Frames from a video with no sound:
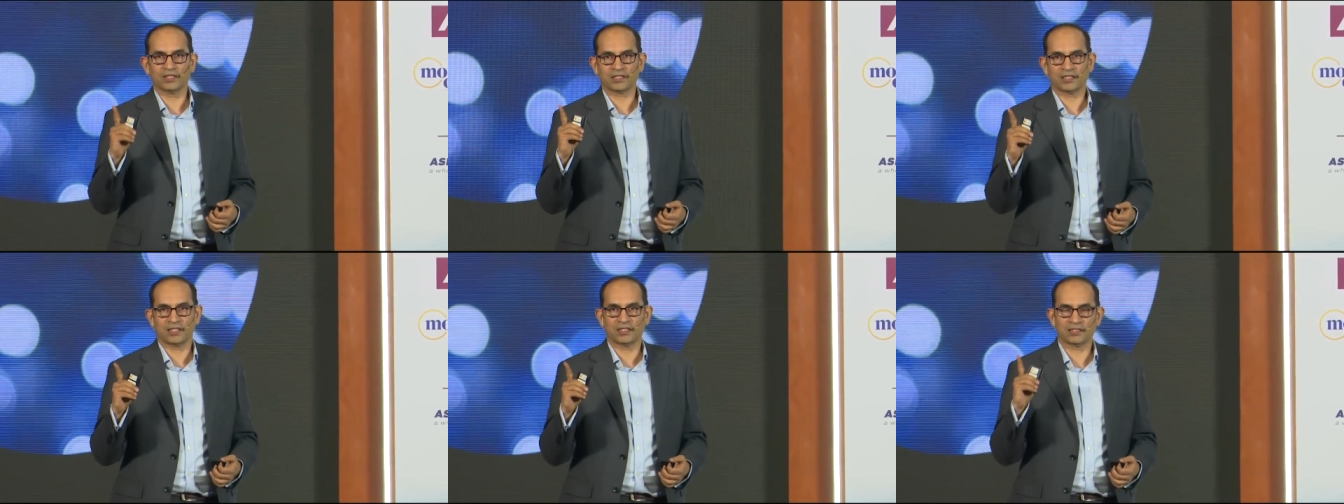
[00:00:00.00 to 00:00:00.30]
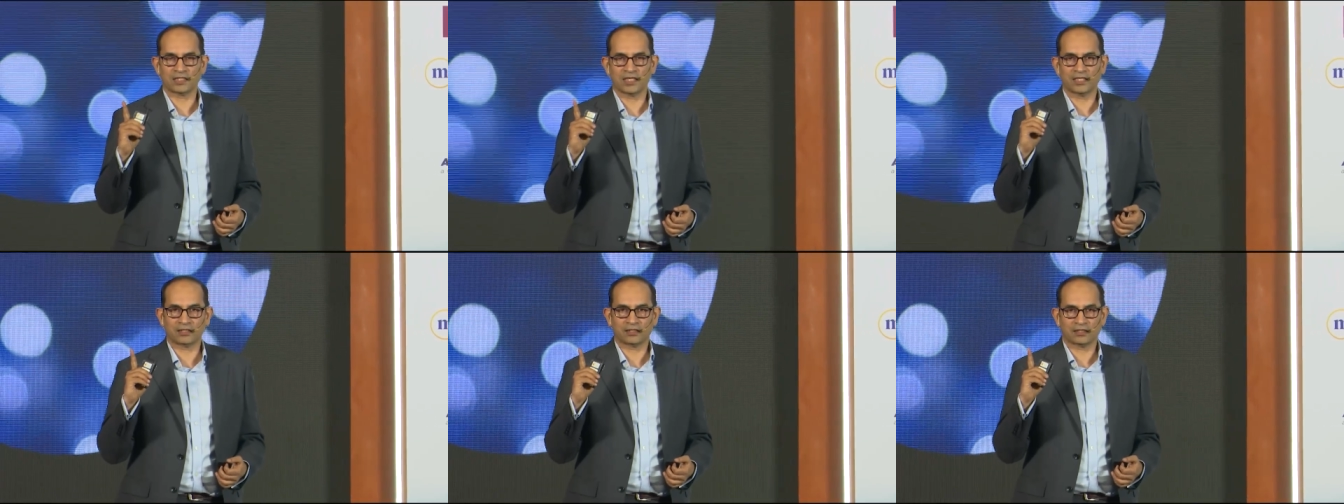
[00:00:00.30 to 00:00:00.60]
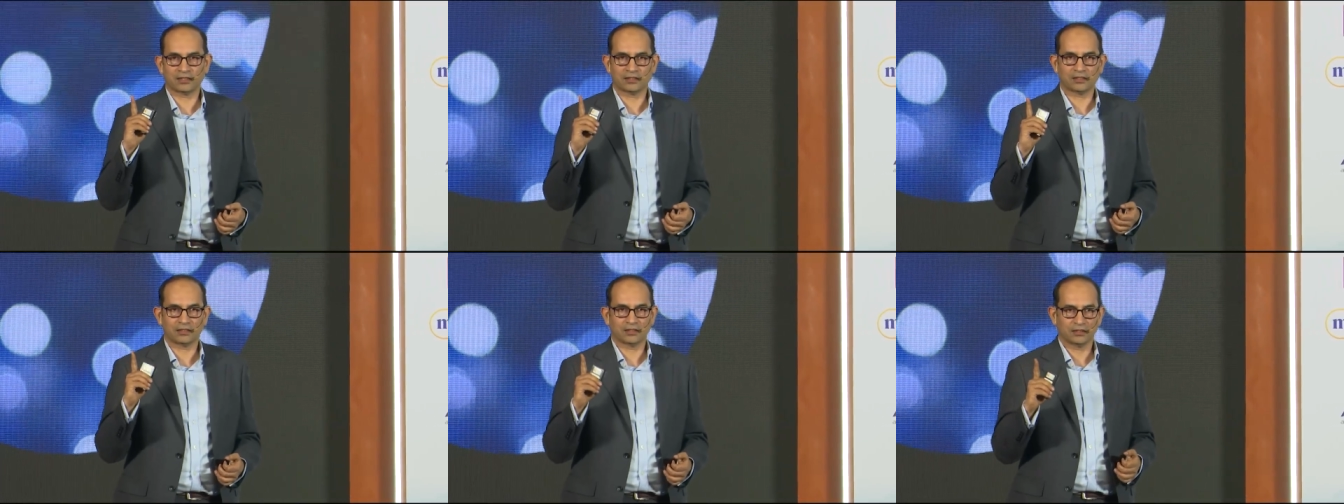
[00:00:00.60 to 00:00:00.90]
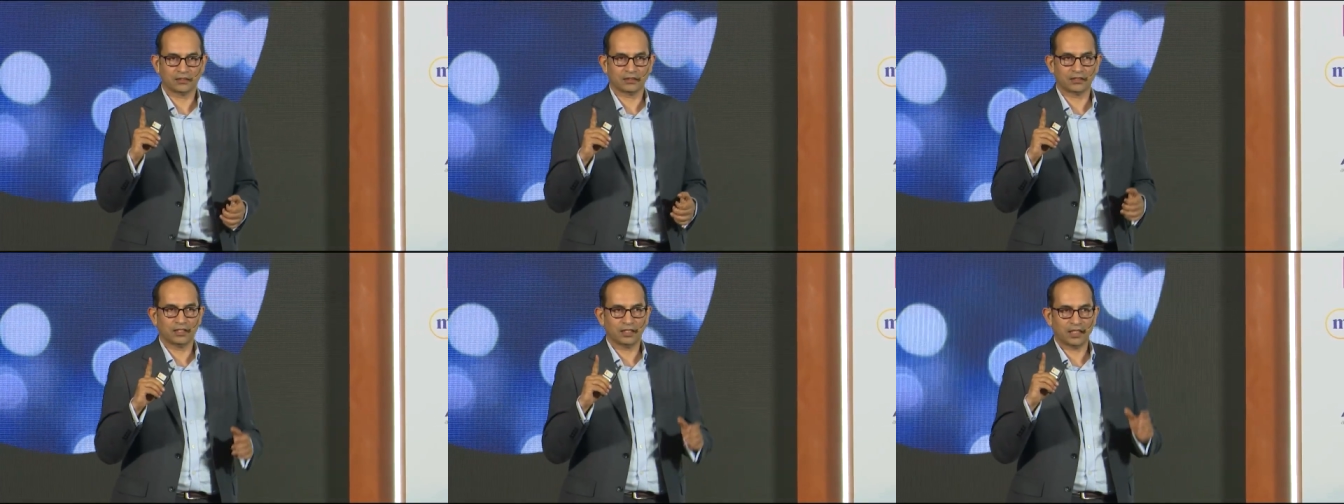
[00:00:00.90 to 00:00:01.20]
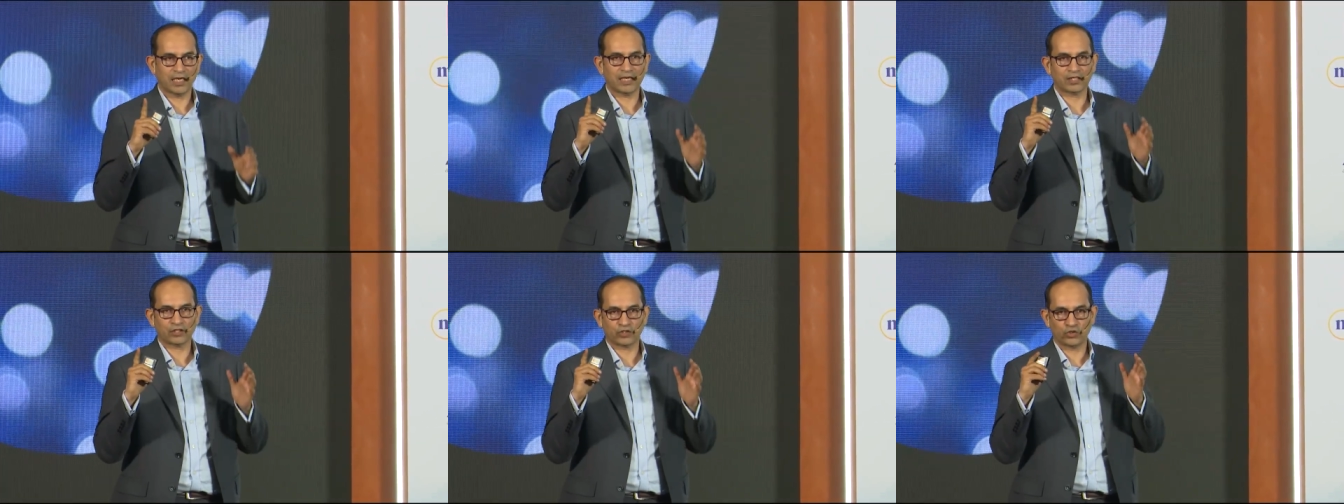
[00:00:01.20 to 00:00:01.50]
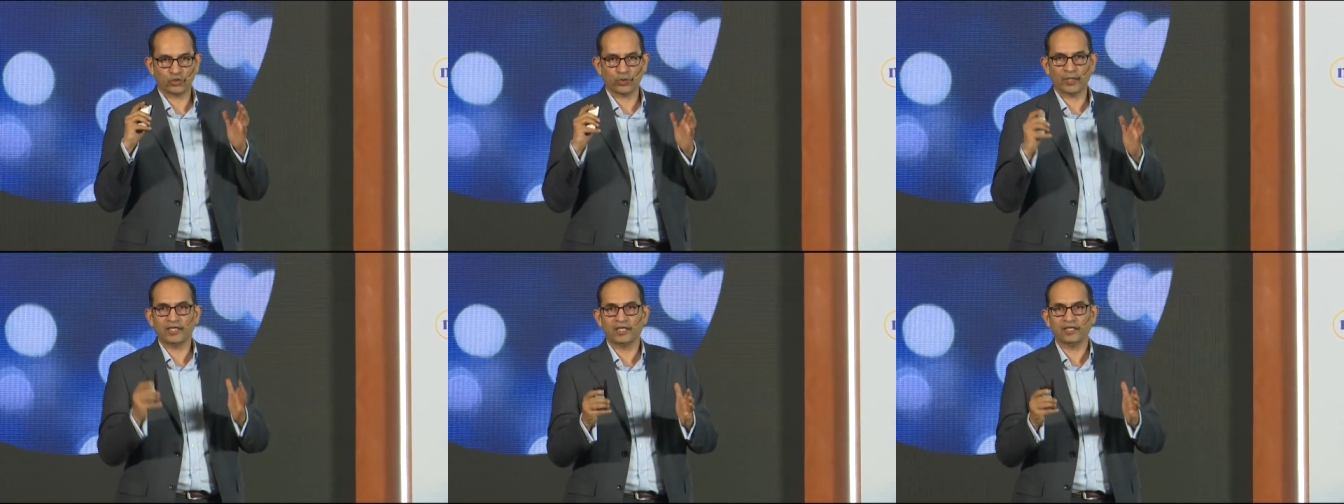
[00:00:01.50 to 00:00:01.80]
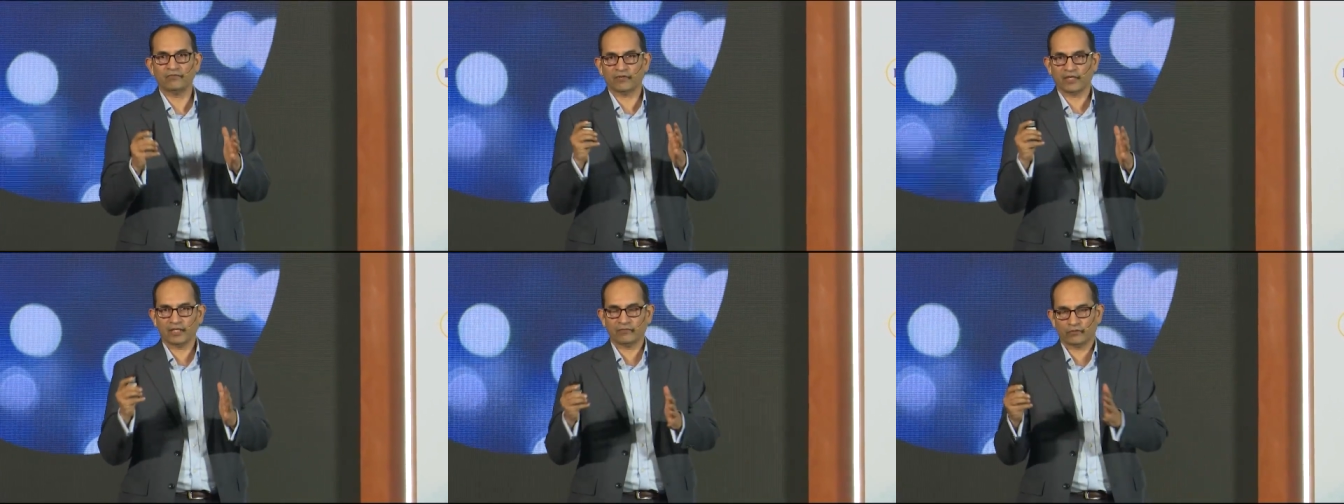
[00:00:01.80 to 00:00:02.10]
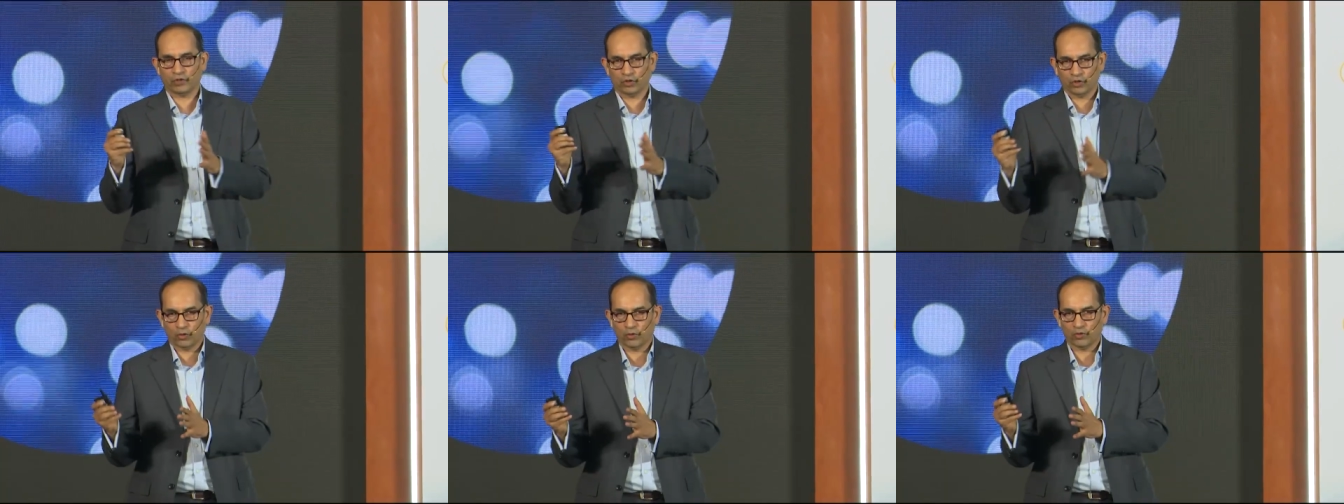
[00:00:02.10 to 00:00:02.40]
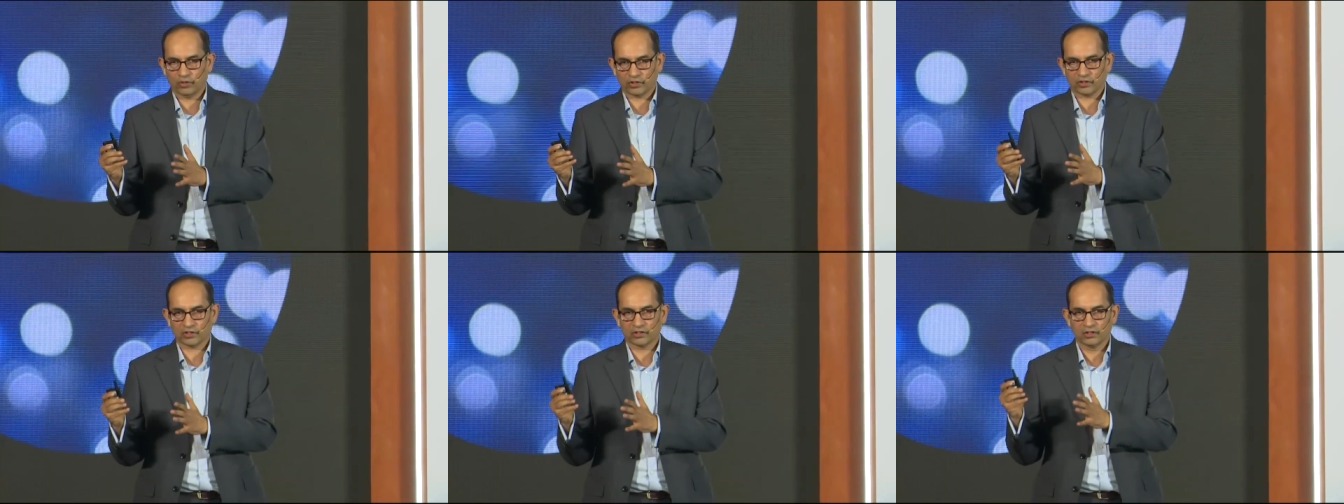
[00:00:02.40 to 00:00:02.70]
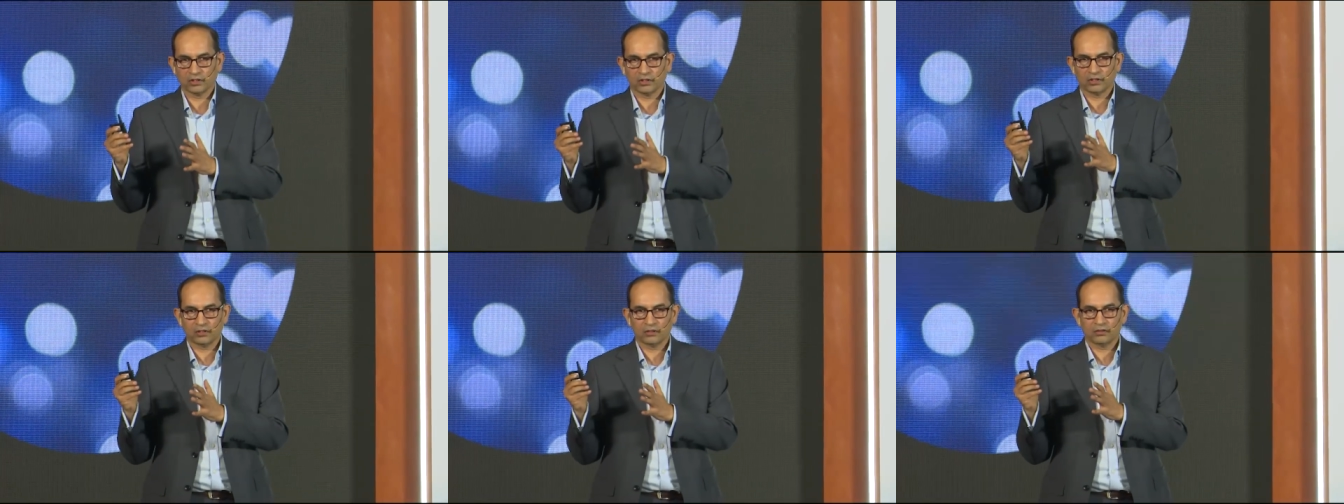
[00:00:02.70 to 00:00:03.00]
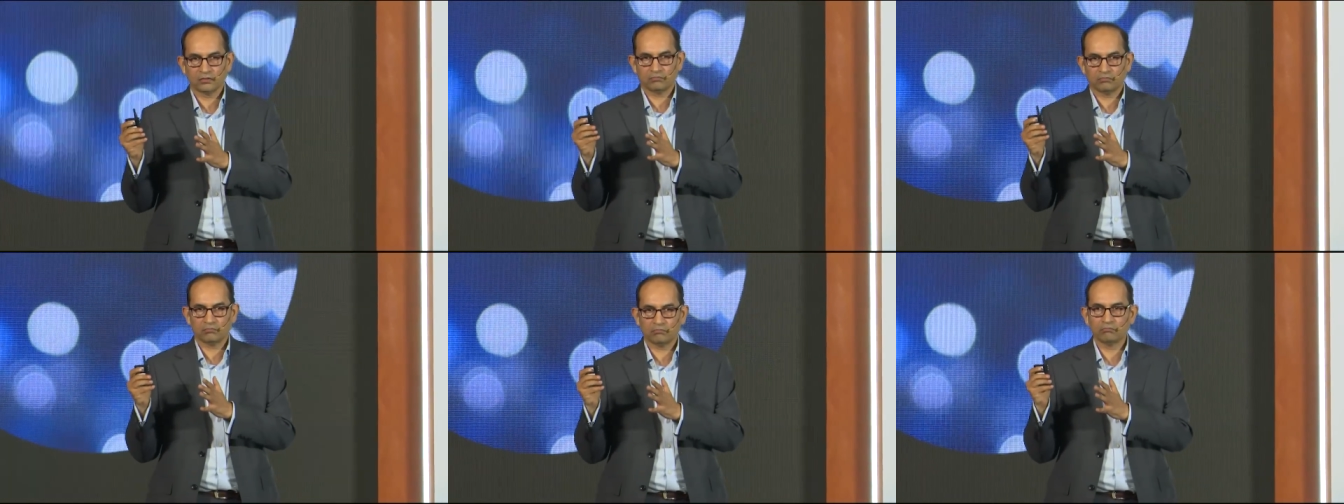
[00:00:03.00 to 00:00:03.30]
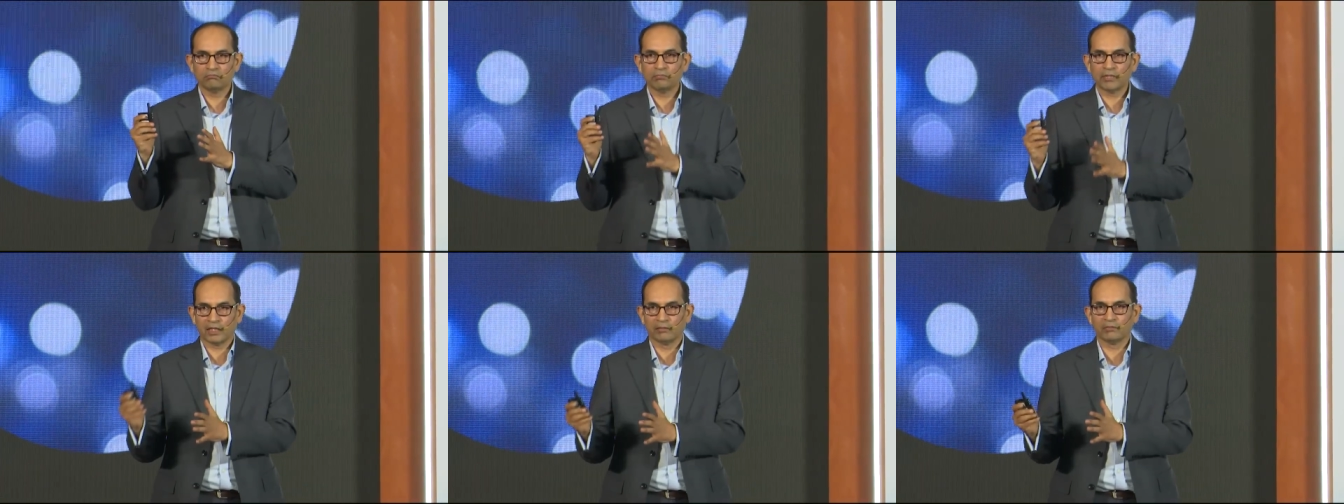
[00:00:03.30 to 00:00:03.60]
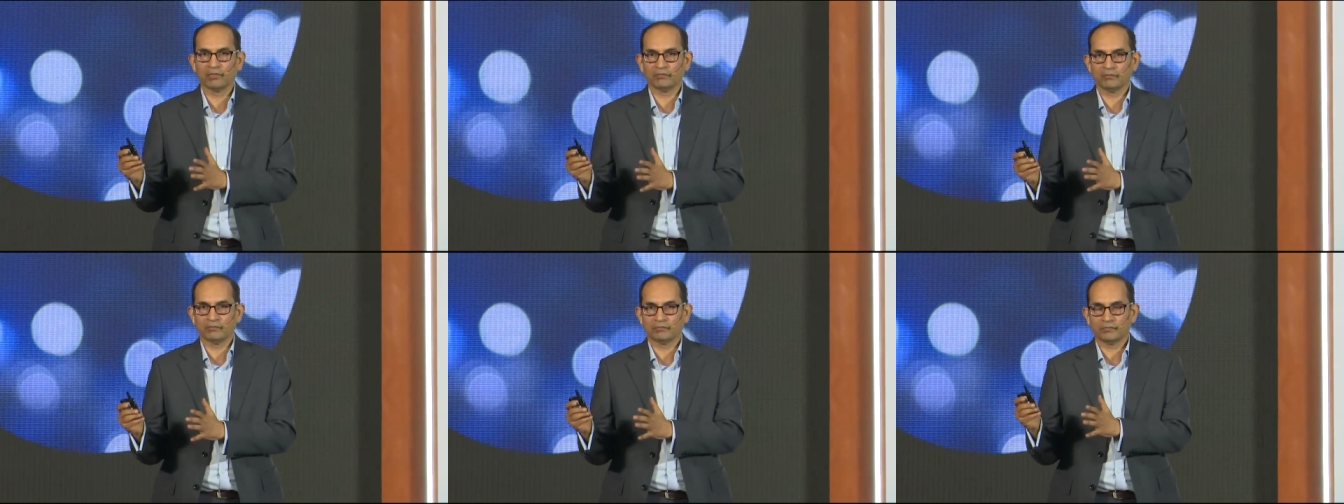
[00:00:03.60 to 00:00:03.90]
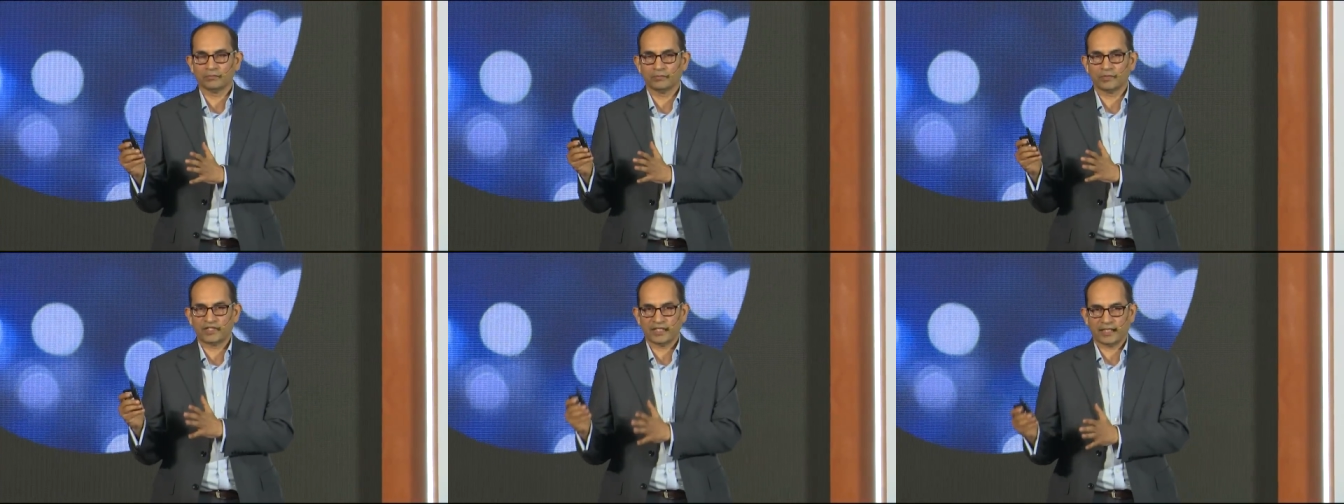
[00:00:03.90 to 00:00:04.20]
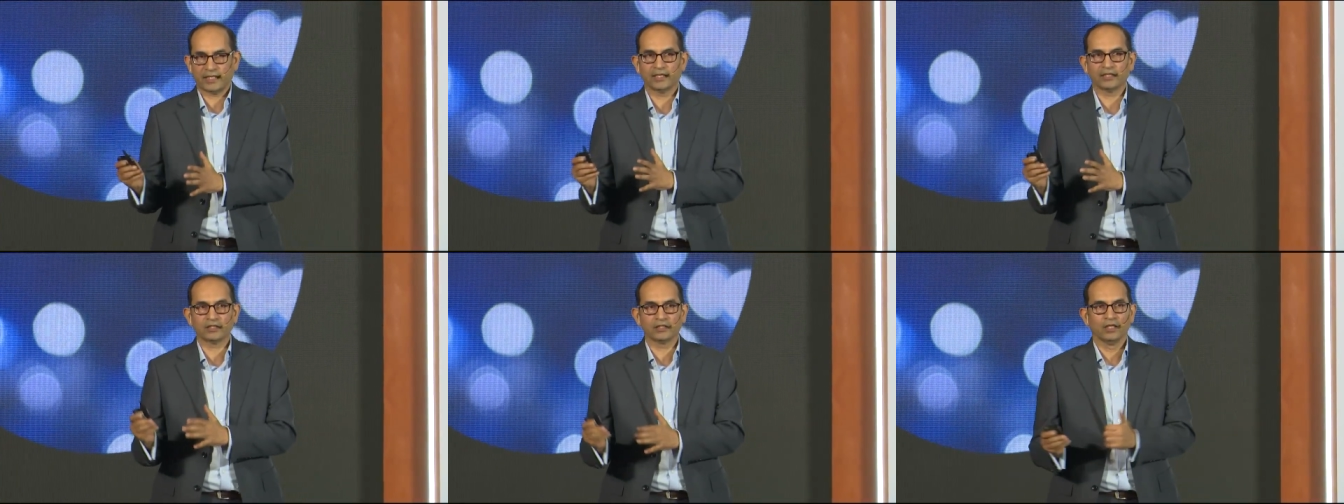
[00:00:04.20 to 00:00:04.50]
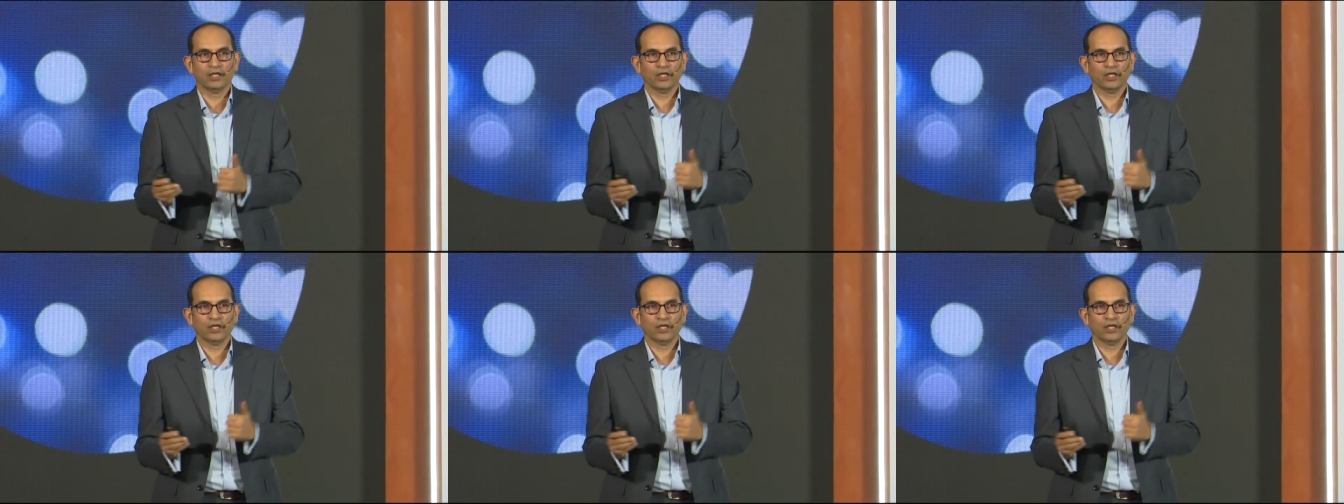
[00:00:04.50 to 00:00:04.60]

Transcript: is that at 25 crores minimum ticket,